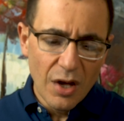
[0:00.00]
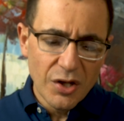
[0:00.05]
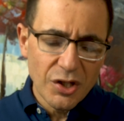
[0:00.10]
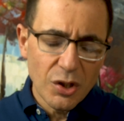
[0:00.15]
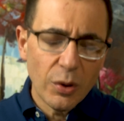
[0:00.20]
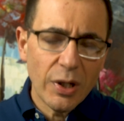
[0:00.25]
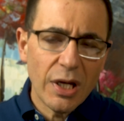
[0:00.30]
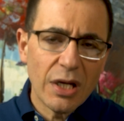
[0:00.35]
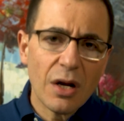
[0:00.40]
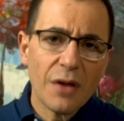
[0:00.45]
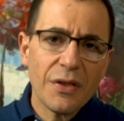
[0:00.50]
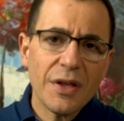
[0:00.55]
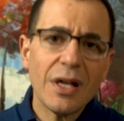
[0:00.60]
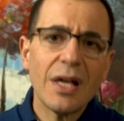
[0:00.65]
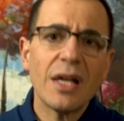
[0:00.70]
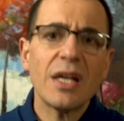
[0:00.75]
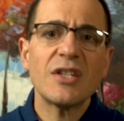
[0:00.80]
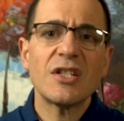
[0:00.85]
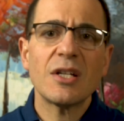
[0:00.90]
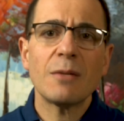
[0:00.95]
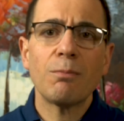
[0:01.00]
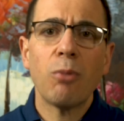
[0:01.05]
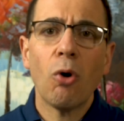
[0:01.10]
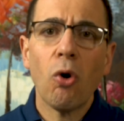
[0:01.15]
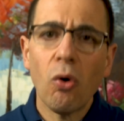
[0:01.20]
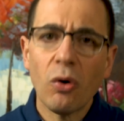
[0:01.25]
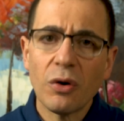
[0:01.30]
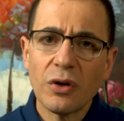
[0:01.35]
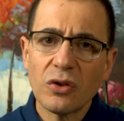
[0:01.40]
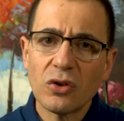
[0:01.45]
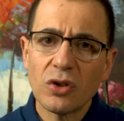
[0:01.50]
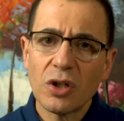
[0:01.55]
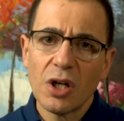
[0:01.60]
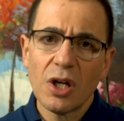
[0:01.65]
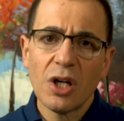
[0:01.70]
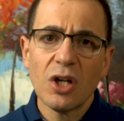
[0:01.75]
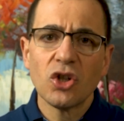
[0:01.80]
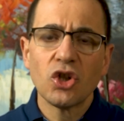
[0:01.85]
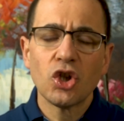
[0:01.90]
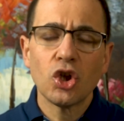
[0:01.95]
So again, I think it is important
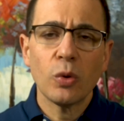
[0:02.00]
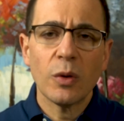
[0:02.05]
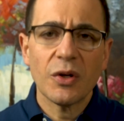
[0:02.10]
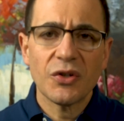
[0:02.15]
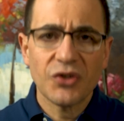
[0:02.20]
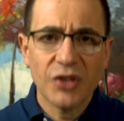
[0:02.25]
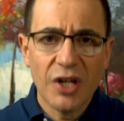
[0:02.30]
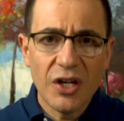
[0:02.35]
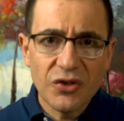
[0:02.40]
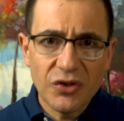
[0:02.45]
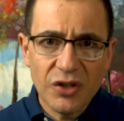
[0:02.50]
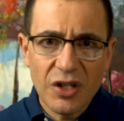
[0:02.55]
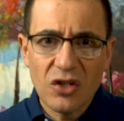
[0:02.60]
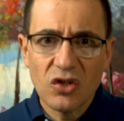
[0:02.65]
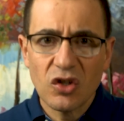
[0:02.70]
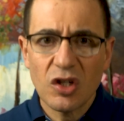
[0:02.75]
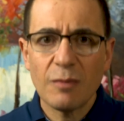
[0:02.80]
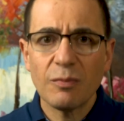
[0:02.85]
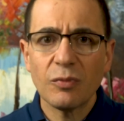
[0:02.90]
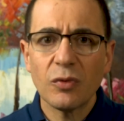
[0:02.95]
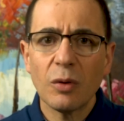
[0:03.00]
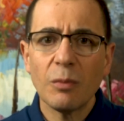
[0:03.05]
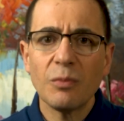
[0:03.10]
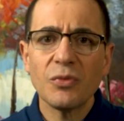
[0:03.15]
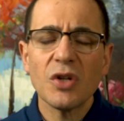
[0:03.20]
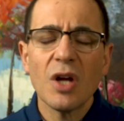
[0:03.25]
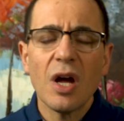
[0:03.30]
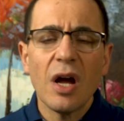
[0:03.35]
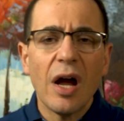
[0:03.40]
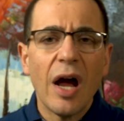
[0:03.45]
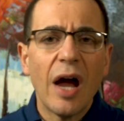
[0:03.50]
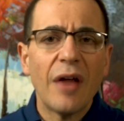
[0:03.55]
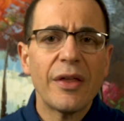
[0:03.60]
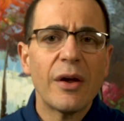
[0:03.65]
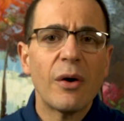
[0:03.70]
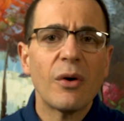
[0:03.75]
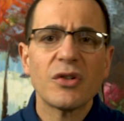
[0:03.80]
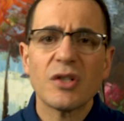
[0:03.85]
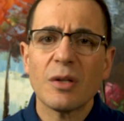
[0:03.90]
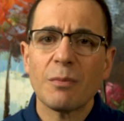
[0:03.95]
to assess these symptoms, and
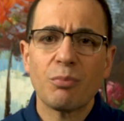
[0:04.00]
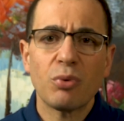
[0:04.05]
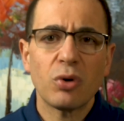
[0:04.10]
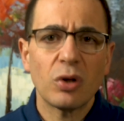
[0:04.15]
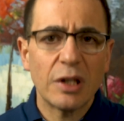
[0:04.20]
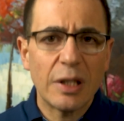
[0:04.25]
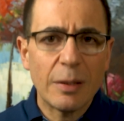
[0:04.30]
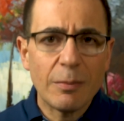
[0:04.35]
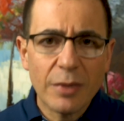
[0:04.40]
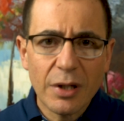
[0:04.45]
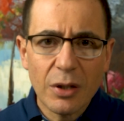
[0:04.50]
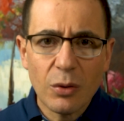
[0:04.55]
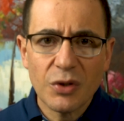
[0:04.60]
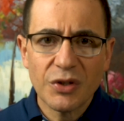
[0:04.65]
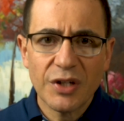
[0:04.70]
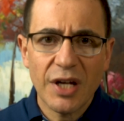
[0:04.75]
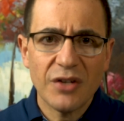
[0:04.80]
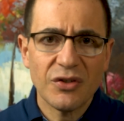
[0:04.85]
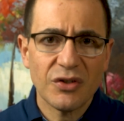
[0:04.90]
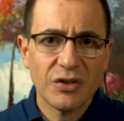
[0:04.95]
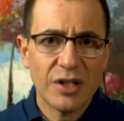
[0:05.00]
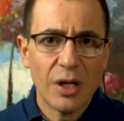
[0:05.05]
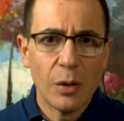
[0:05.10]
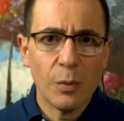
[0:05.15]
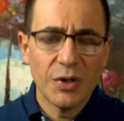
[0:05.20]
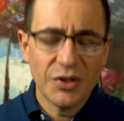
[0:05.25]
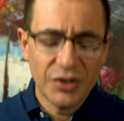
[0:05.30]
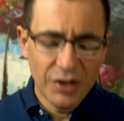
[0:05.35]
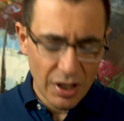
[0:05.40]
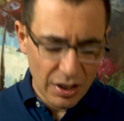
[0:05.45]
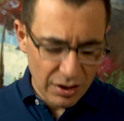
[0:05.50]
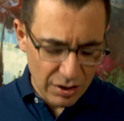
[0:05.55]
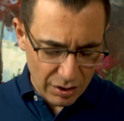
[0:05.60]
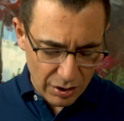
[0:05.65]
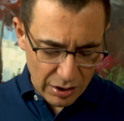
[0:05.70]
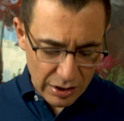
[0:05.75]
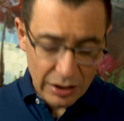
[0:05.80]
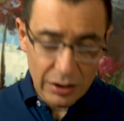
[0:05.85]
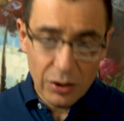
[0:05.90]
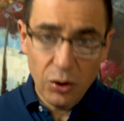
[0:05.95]
there are some preliminary tests that we said,
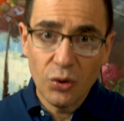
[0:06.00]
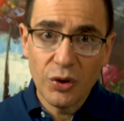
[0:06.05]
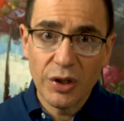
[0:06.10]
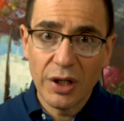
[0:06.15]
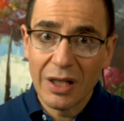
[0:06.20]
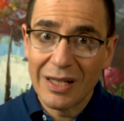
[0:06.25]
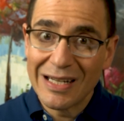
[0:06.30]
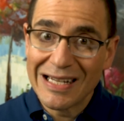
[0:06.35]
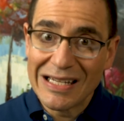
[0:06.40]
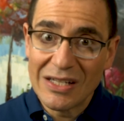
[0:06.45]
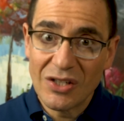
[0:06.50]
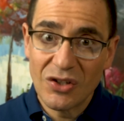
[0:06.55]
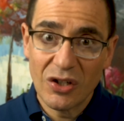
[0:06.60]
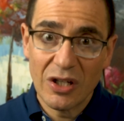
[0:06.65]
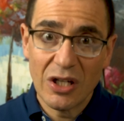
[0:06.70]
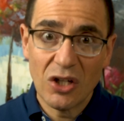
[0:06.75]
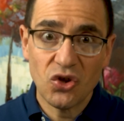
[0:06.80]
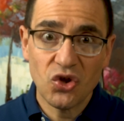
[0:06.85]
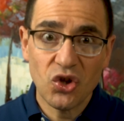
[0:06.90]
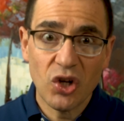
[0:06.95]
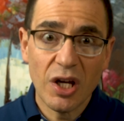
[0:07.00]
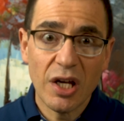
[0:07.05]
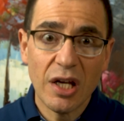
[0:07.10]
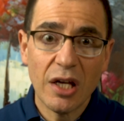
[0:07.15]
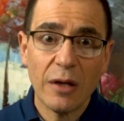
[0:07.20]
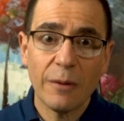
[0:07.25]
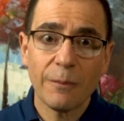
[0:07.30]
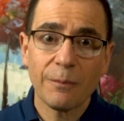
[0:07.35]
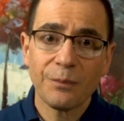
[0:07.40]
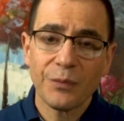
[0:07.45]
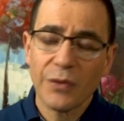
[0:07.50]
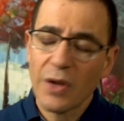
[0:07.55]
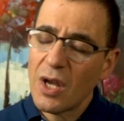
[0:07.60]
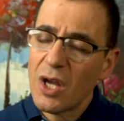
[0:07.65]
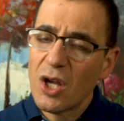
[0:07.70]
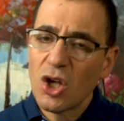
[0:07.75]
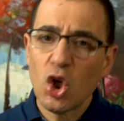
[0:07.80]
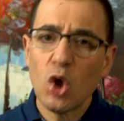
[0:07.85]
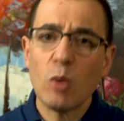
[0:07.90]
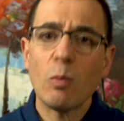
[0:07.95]
including an ECG.
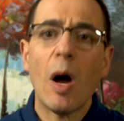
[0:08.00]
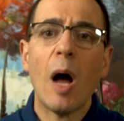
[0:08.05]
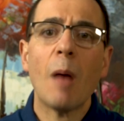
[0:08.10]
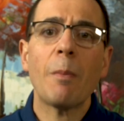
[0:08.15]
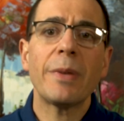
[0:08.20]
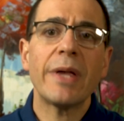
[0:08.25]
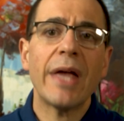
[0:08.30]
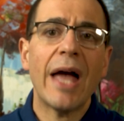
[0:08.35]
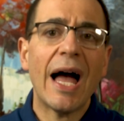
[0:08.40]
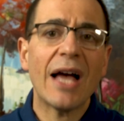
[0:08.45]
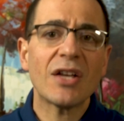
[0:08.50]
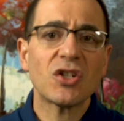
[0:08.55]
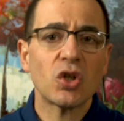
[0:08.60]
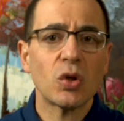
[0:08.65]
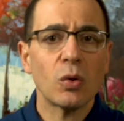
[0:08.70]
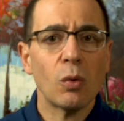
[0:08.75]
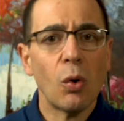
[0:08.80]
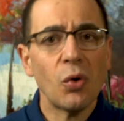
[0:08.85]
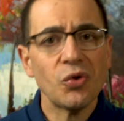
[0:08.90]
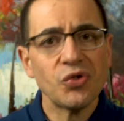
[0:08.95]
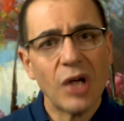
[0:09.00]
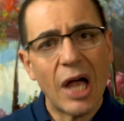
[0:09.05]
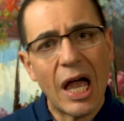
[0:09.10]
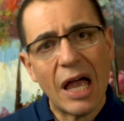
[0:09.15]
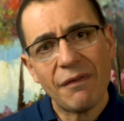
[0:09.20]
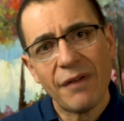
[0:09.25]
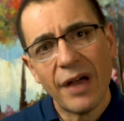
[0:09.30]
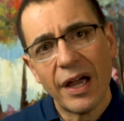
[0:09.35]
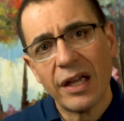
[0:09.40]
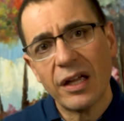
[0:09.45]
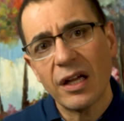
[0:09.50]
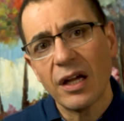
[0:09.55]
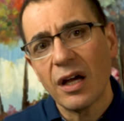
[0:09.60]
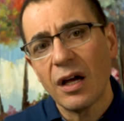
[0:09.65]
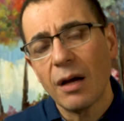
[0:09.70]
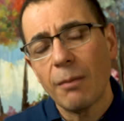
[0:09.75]
You might be asked to also have a